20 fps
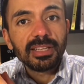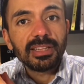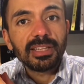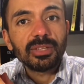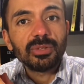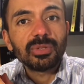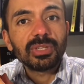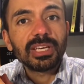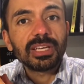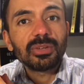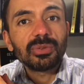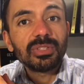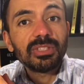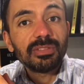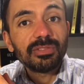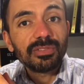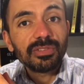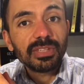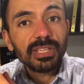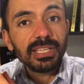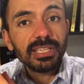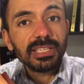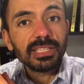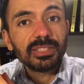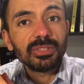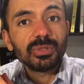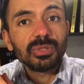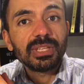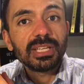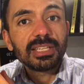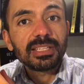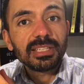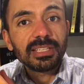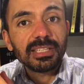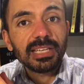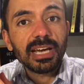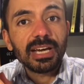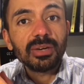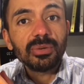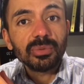then you kind of deflate it you let
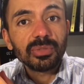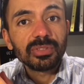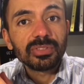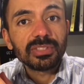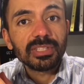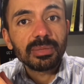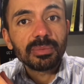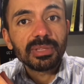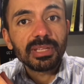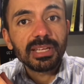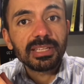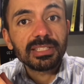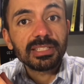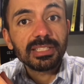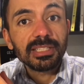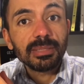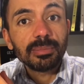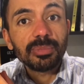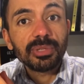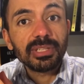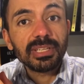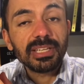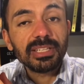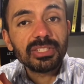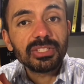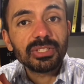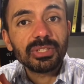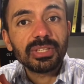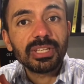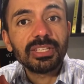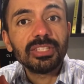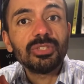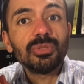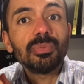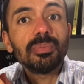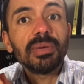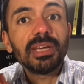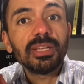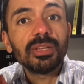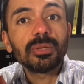out some of that sleep potential and you
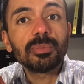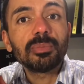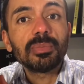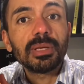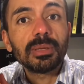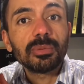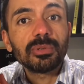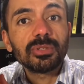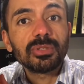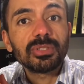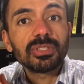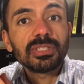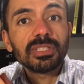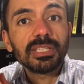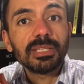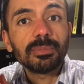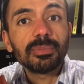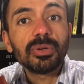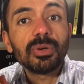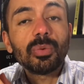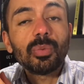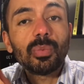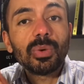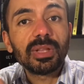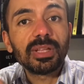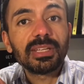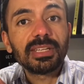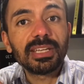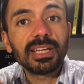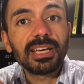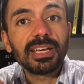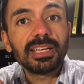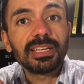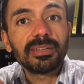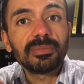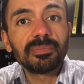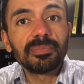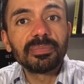may not be able to sleep well at night